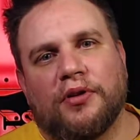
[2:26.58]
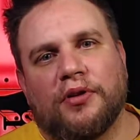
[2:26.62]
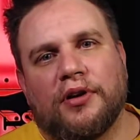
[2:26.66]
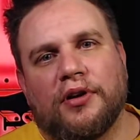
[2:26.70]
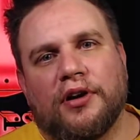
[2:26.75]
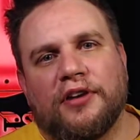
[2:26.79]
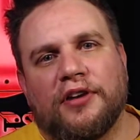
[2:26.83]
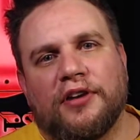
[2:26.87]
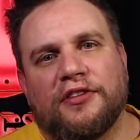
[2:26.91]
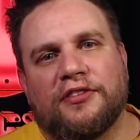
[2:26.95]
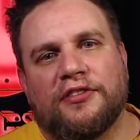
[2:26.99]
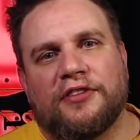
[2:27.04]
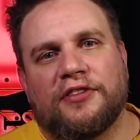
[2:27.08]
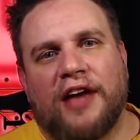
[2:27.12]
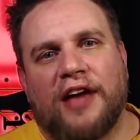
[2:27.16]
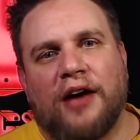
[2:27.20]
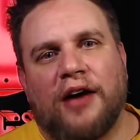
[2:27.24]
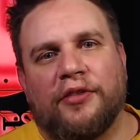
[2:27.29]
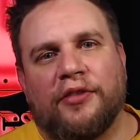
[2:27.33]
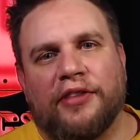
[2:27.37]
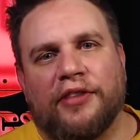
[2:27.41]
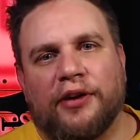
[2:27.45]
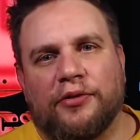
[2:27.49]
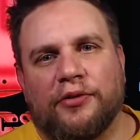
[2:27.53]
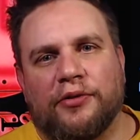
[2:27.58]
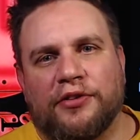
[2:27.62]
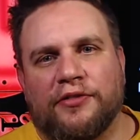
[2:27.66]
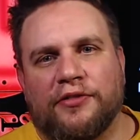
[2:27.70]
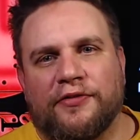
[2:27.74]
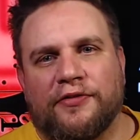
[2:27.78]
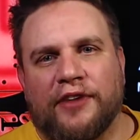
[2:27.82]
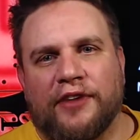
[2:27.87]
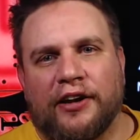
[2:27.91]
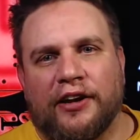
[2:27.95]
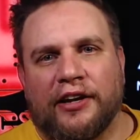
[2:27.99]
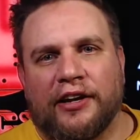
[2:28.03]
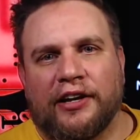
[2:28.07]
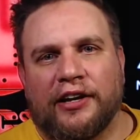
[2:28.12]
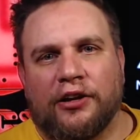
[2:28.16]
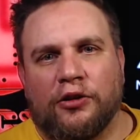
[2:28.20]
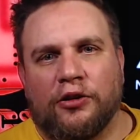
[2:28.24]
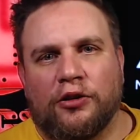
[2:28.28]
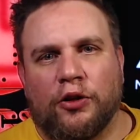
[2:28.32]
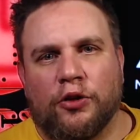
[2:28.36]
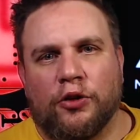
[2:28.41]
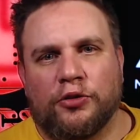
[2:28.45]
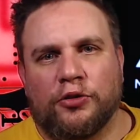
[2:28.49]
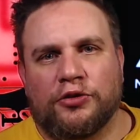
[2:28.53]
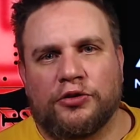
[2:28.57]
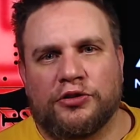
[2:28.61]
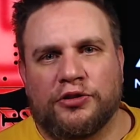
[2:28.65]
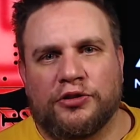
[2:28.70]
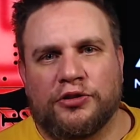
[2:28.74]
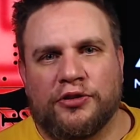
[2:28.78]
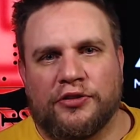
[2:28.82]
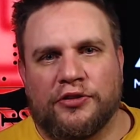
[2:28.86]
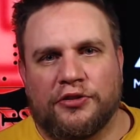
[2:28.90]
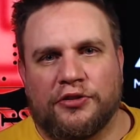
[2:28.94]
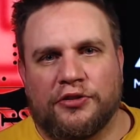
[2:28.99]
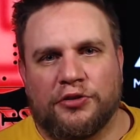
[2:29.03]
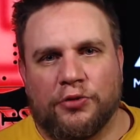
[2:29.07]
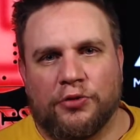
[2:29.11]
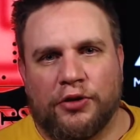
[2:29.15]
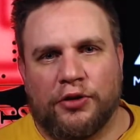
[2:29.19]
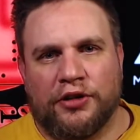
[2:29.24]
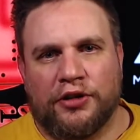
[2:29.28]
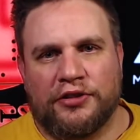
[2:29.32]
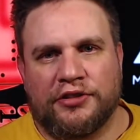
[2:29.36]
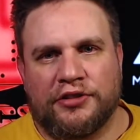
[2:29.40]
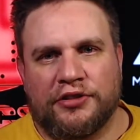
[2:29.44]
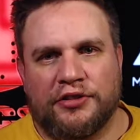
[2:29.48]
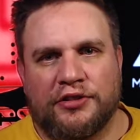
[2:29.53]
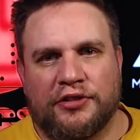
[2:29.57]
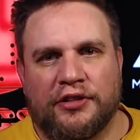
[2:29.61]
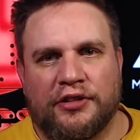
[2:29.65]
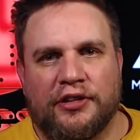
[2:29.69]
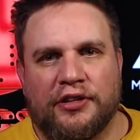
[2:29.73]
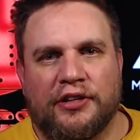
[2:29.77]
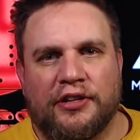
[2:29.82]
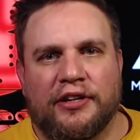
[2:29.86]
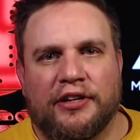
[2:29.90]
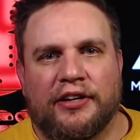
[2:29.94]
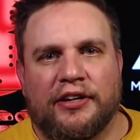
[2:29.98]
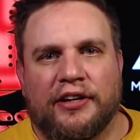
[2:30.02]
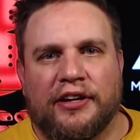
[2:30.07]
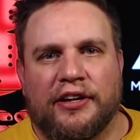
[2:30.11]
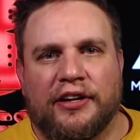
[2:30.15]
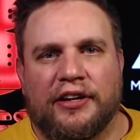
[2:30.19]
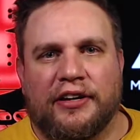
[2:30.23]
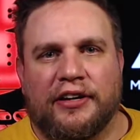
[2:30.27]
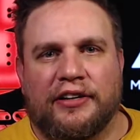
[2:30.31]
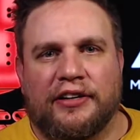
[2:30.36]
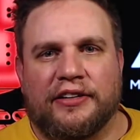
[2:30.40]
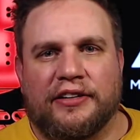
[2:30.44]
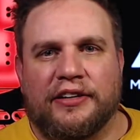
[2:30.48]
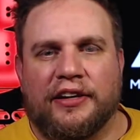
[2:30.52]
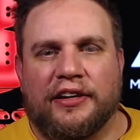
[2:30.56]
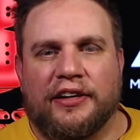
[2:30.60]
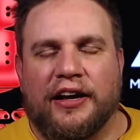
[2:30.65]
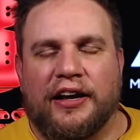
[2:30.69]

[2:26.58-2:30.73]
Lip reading: sound that was very close to the source in